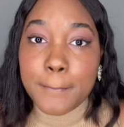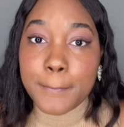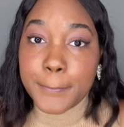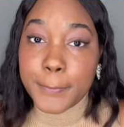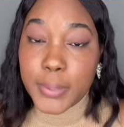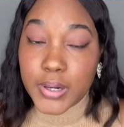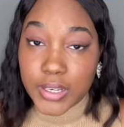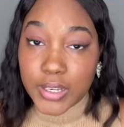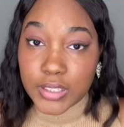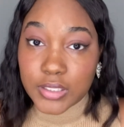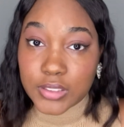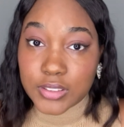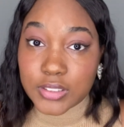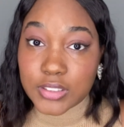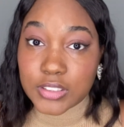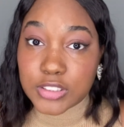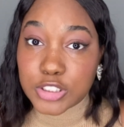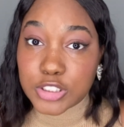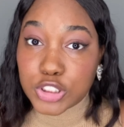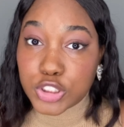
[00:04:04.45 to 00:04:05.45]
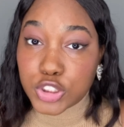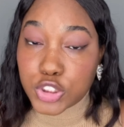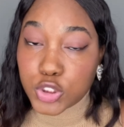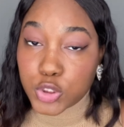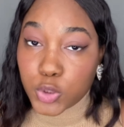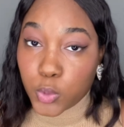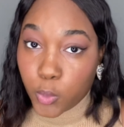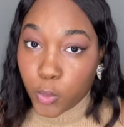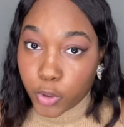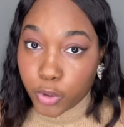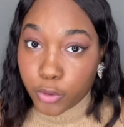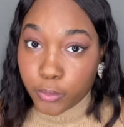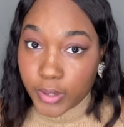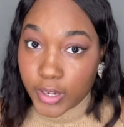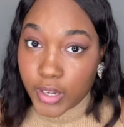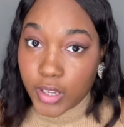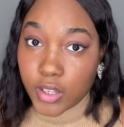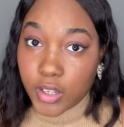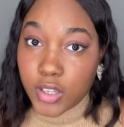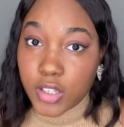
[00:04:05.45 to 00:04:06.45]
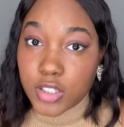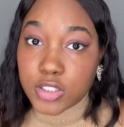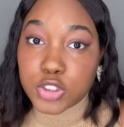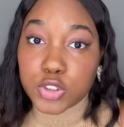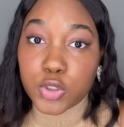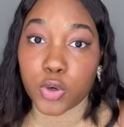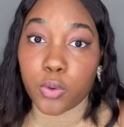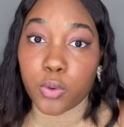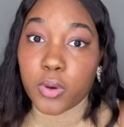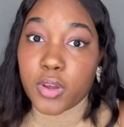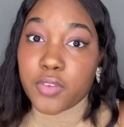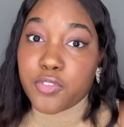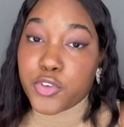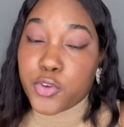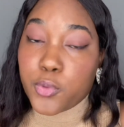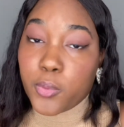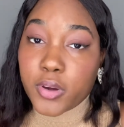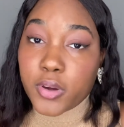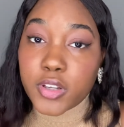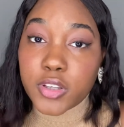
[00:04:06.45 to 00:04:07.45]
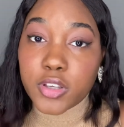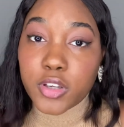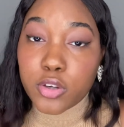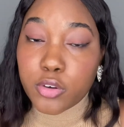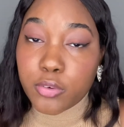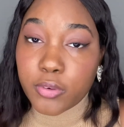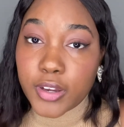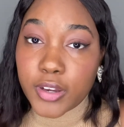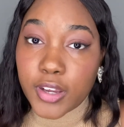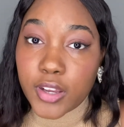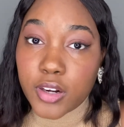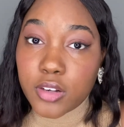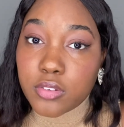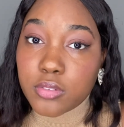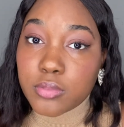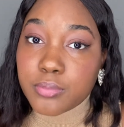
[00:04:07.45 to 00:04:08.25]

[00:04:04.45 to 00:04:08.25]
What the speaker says: But this is your grade. So if you want a good grade,